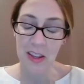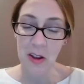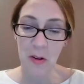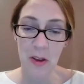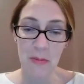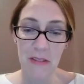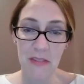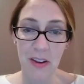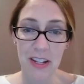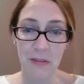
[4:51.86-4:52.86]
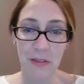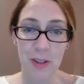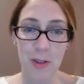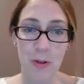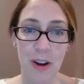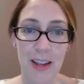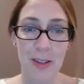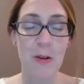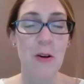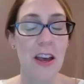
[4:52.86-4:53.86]
you know, it could be a very different story.
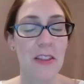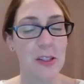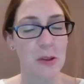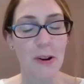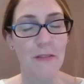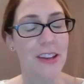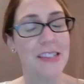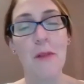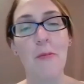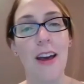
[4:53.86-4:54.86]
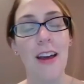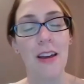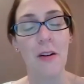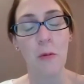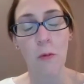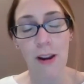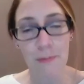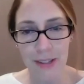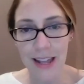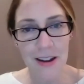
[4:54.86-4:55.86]
So yeah, that's a perfect segue
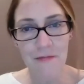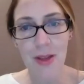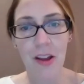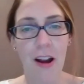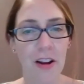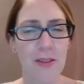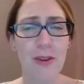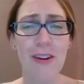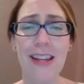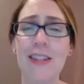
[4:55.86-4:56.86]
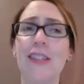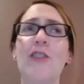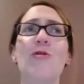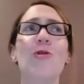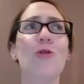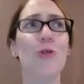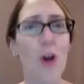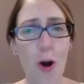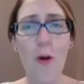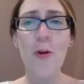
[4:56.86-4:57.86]
Representative Miller, our community is
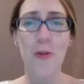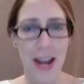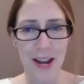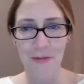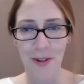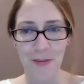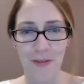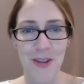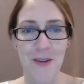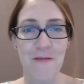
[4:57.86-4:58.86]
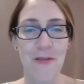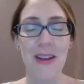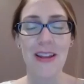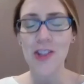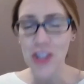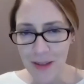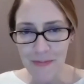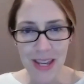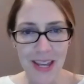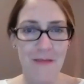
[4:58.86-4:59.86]
so grateful for you for being a
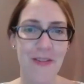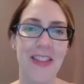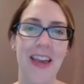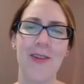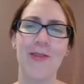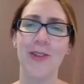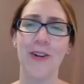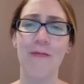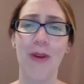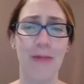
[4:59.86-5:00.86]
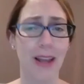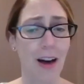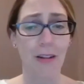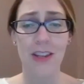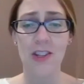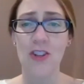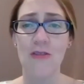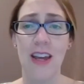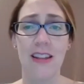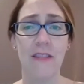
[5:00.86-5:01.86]
champion for the underserved public health issue
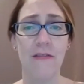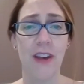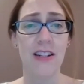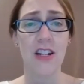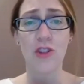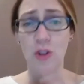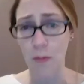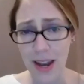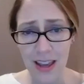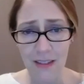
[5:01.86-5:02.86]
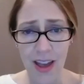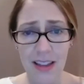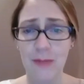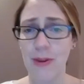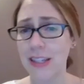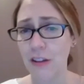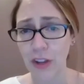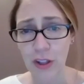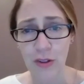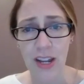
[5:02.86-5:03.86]
that has affected so many of us, myself
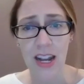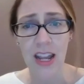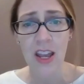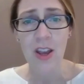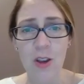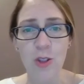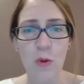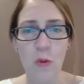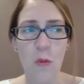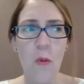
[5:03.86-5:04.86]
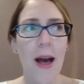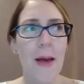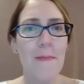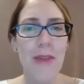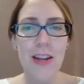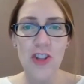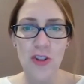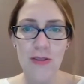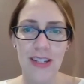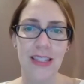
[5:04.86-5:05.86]
included. So what made
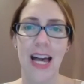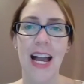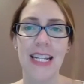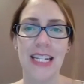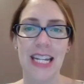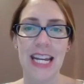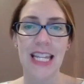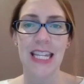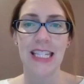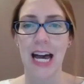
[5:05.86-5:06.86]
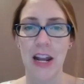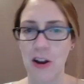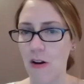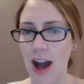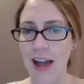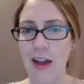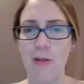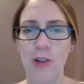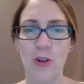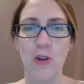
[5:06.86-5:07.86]
you decide to take this on in
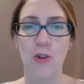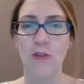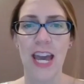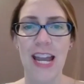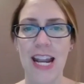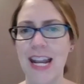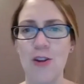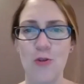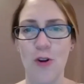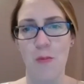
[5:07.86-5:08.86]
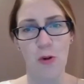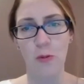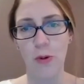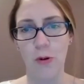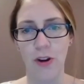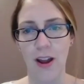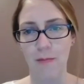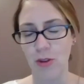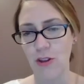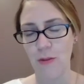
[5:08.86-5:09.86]
Ohio to create an indoor mold
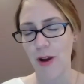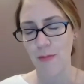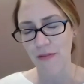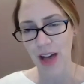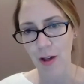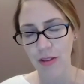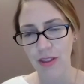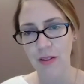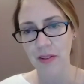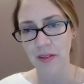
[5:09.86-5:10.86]
program through the Department of Health?